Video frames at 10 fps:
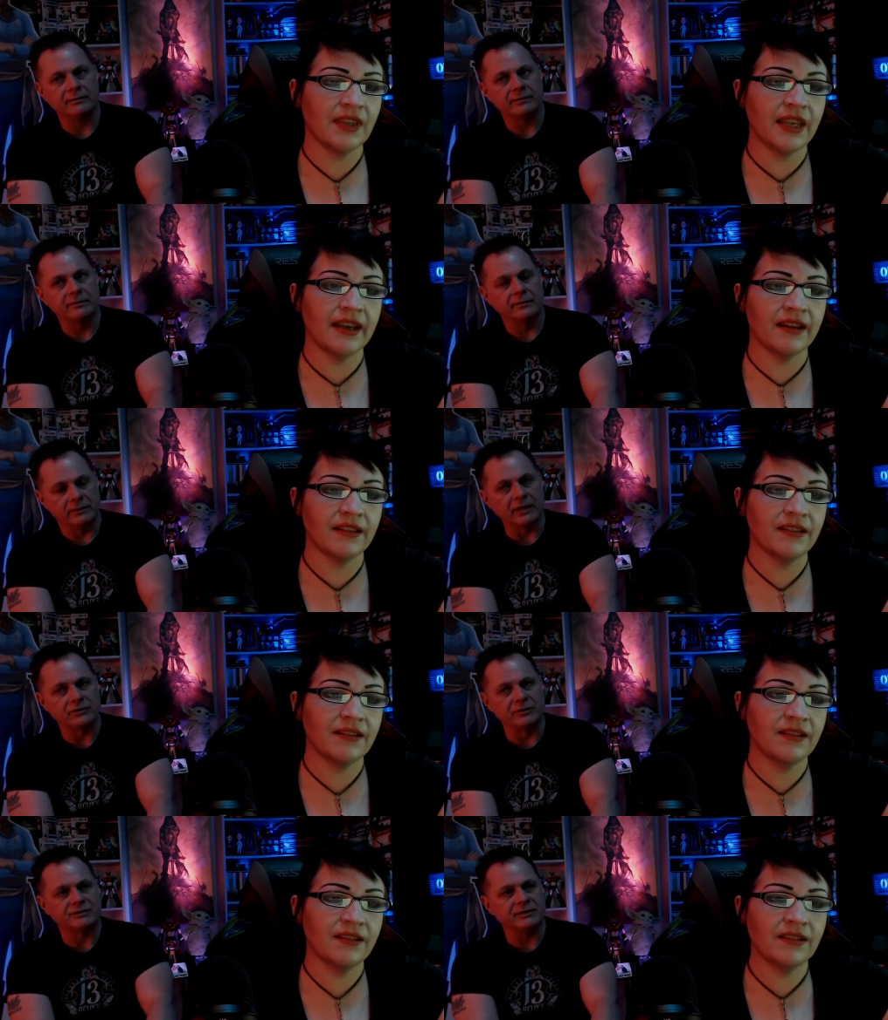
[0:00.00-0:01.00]
Speaker 1: Yeah, I
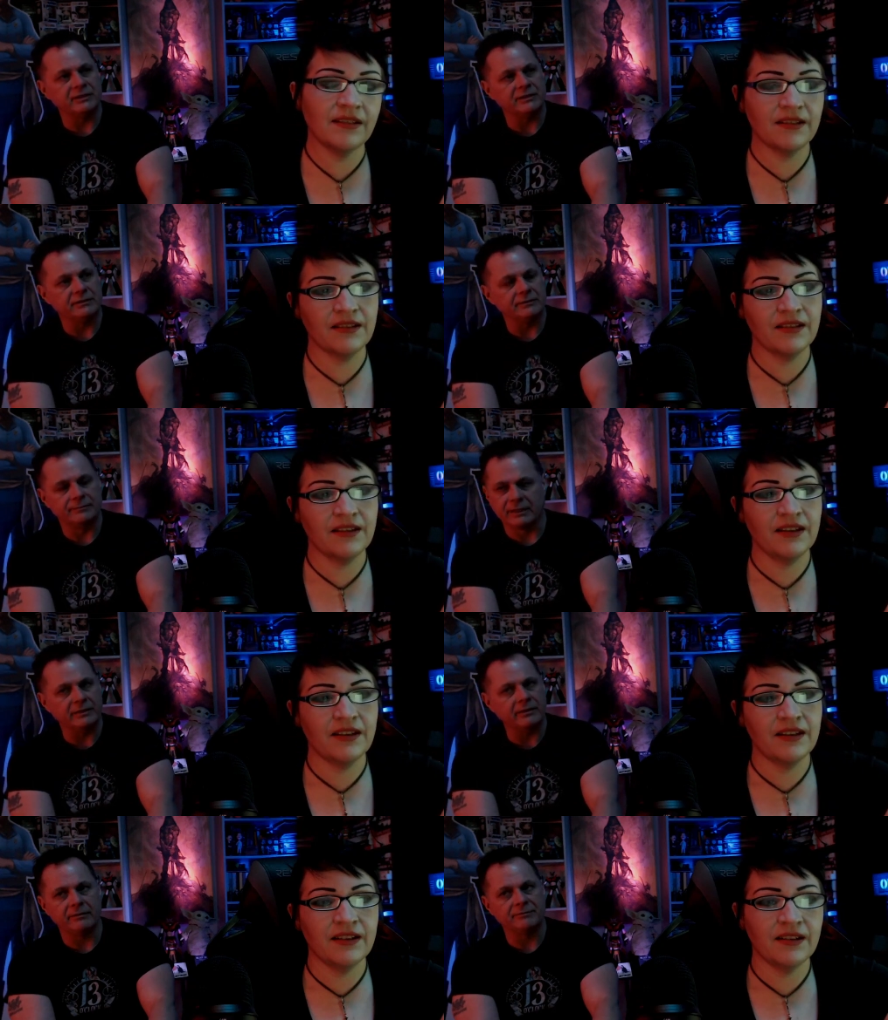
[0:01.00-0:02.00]
should have seen it,
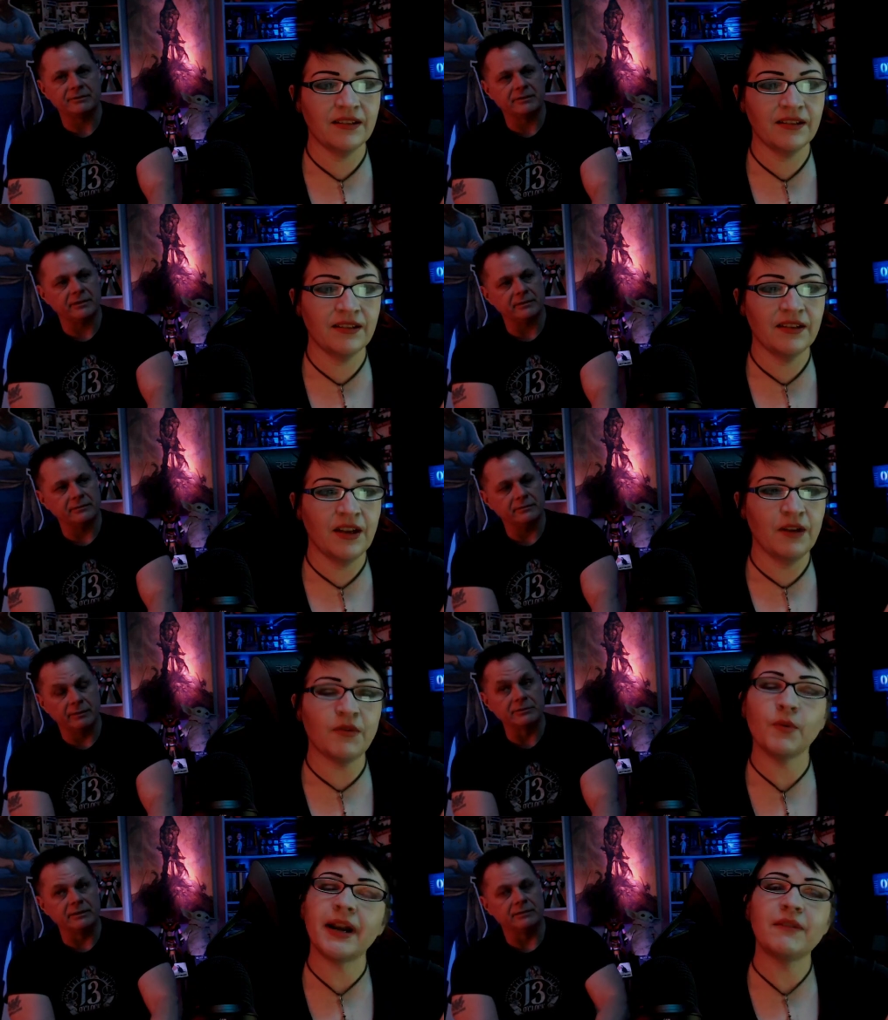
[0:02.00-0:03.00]
but no, I never saw it.
Speaker 2: it
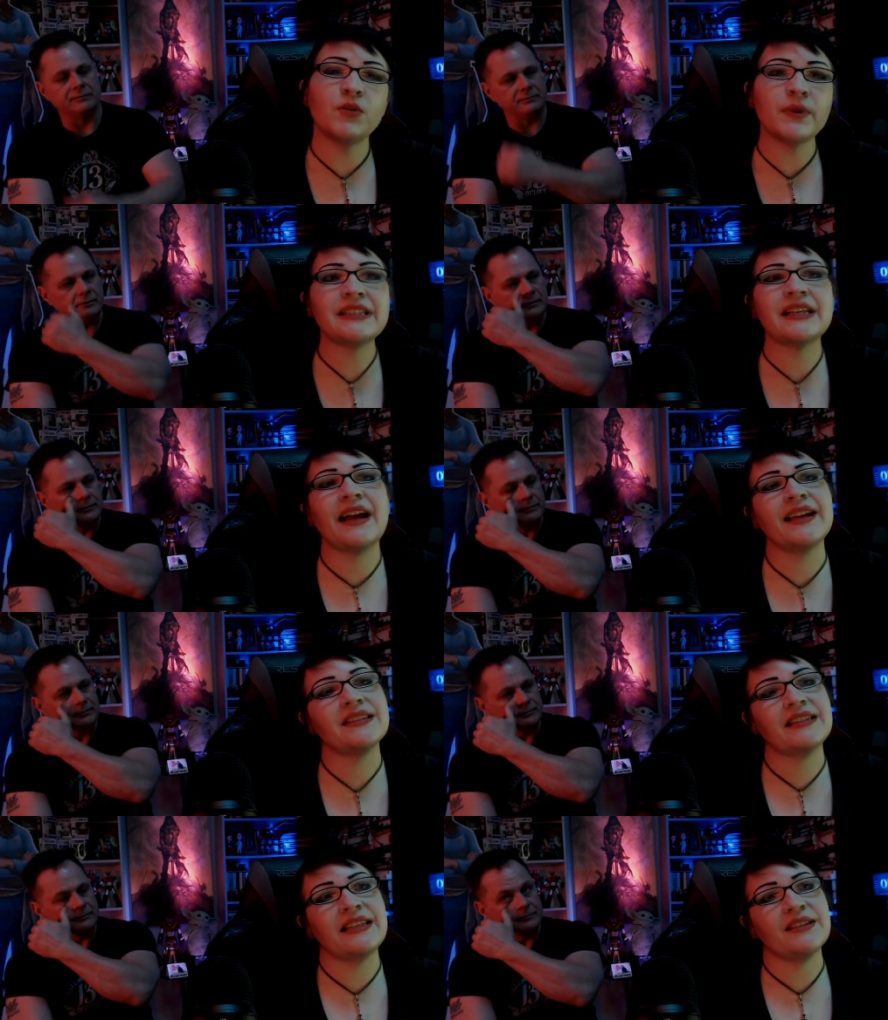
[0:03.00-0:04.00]
for whatever good. reason, I
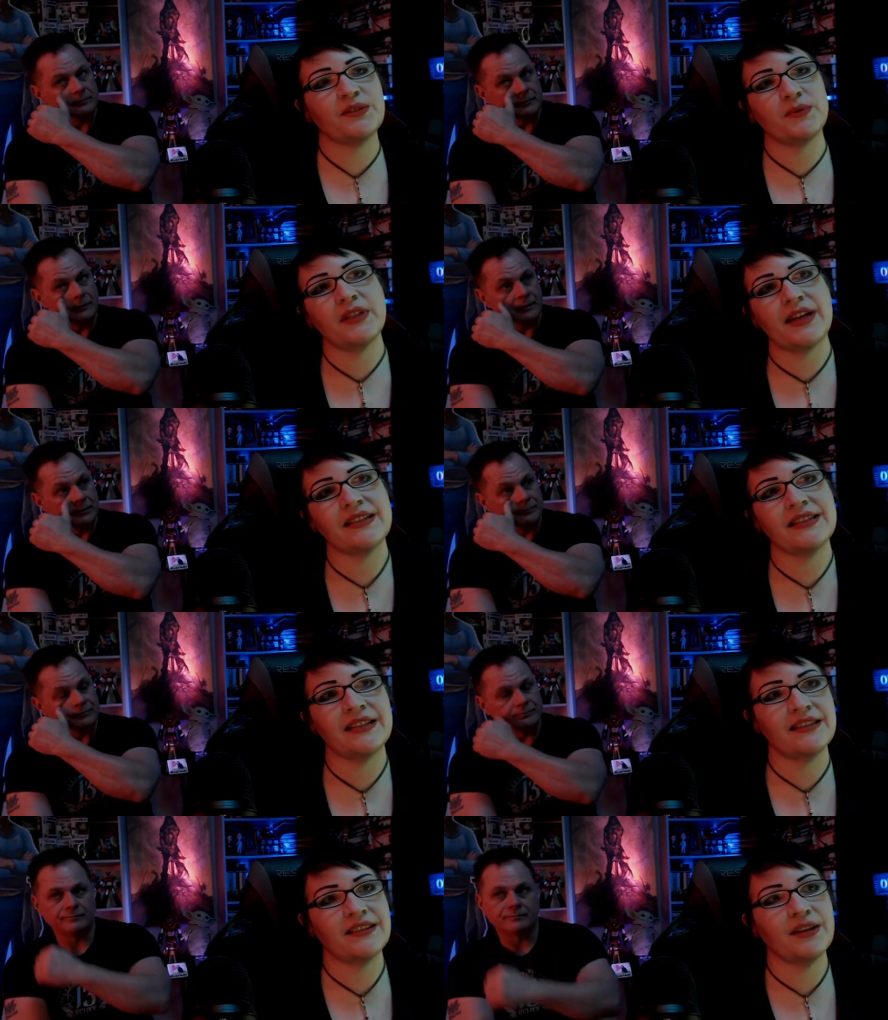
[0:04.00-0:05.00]
hadn't seen this one. Like I
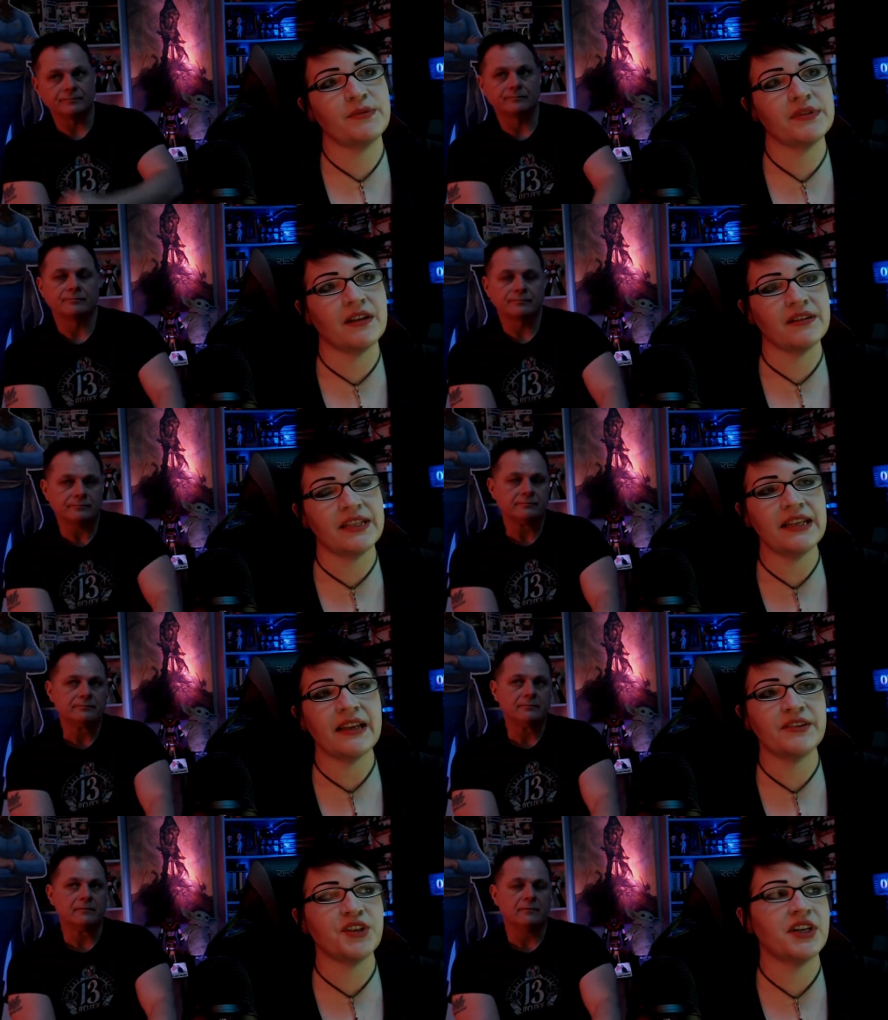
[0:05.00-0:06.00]
said, since I was a
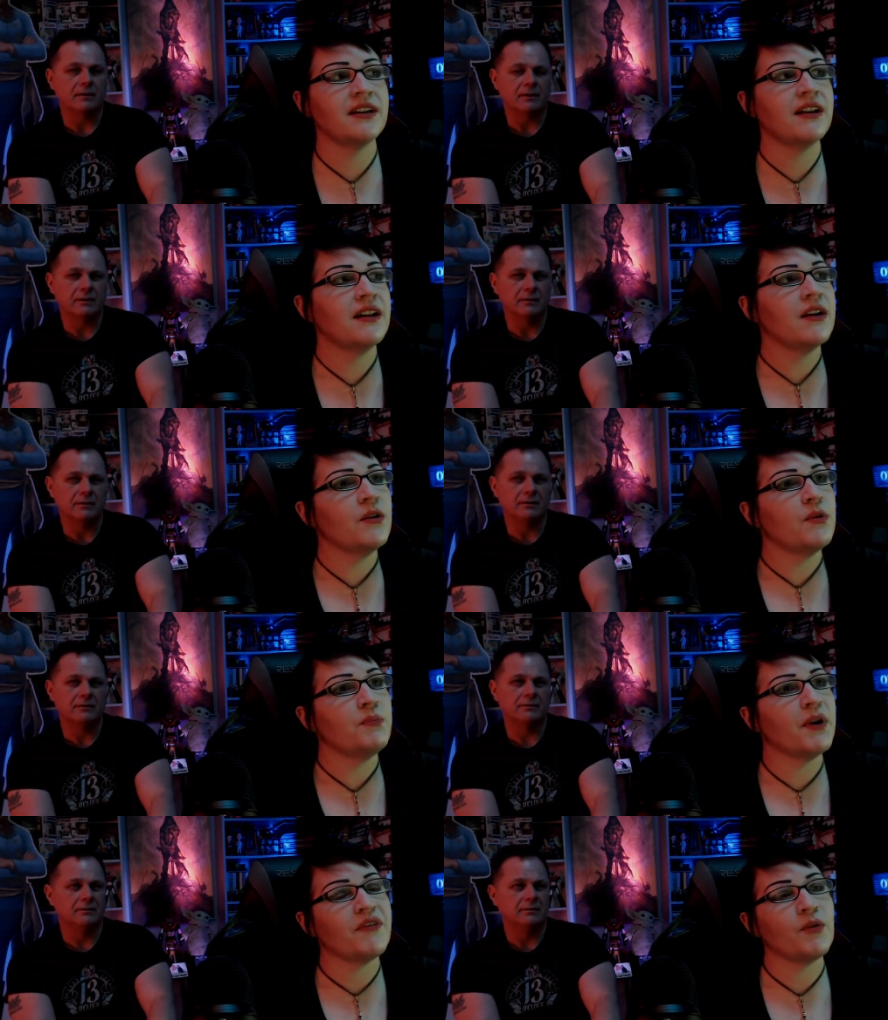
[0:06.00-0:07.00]
teenager. Yeah. But for